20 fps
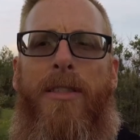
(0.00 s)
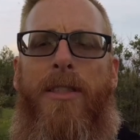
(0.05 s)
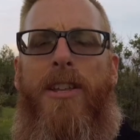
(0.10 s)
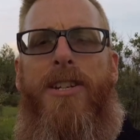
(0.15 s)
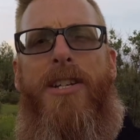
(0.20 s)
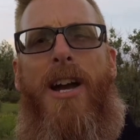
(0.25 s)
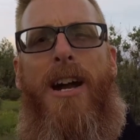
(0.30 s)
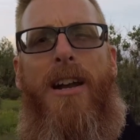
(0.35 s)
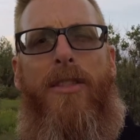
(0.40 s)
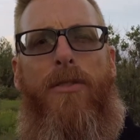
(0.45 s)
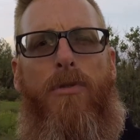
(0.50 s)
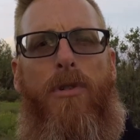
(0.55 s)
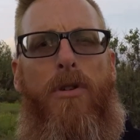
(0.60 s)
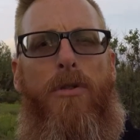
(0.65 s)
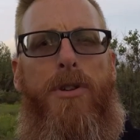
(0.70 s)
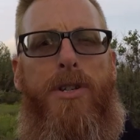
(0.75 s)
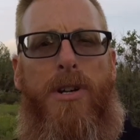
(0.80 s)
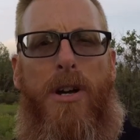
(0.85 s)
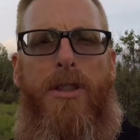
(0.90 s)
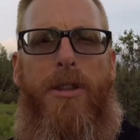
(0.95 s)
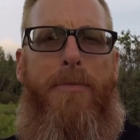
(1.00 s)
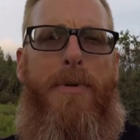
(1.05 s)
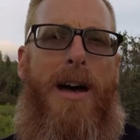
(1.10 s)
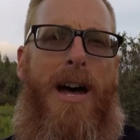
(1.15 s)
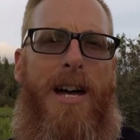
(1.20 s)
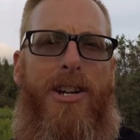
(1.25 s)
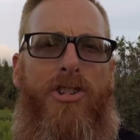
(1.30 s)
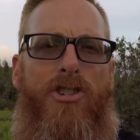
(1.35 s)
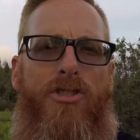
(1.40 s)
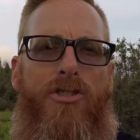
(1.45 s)
is on the
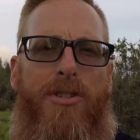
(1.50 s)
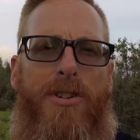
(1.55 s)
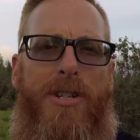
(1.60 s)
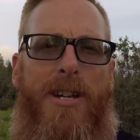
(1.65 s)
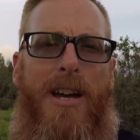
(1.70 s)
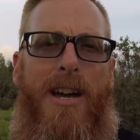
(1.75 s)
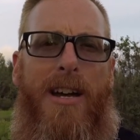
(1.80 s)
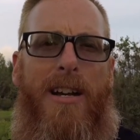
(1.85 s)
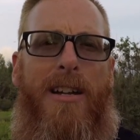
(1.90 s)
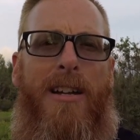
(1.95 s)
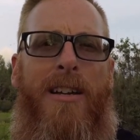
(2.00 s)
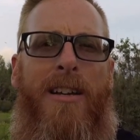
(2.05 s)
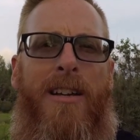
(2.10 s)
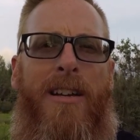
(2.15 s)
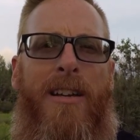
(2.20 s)
passenger side.